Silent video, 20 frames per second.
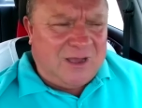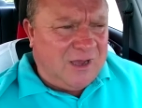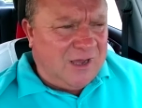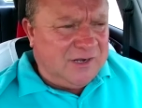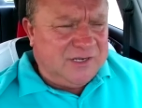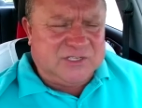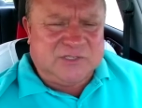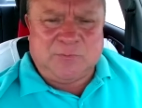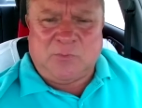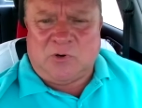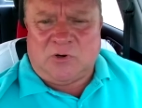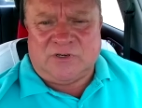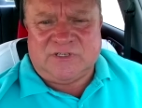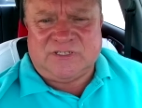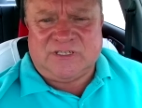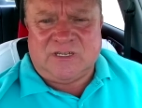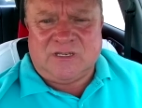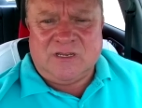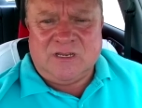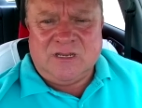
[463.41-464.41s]
honest
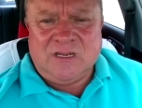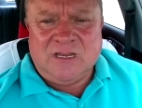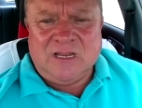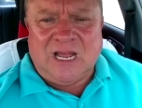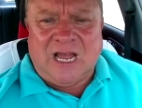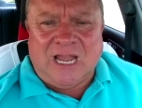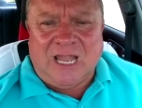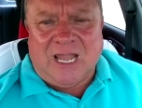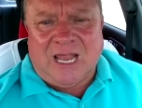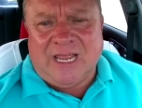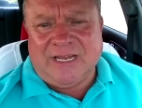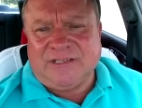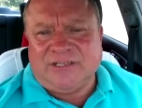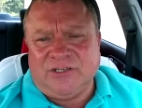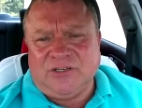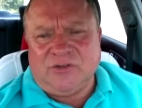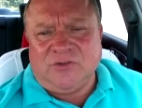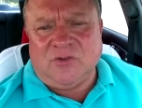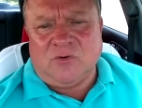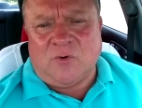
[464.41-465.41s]
person. I like to
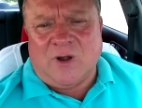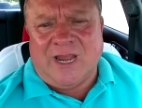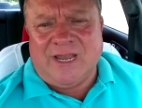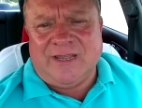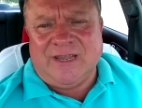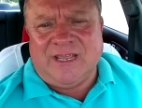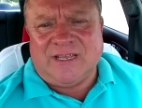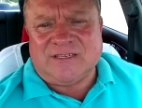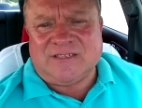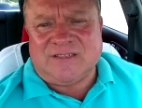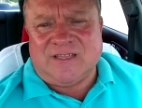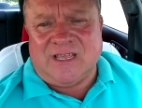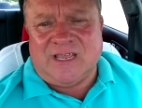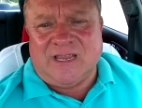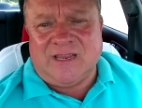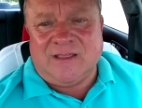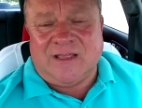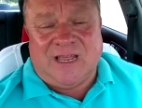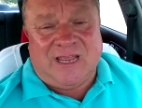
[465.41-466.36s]
do the right next thing.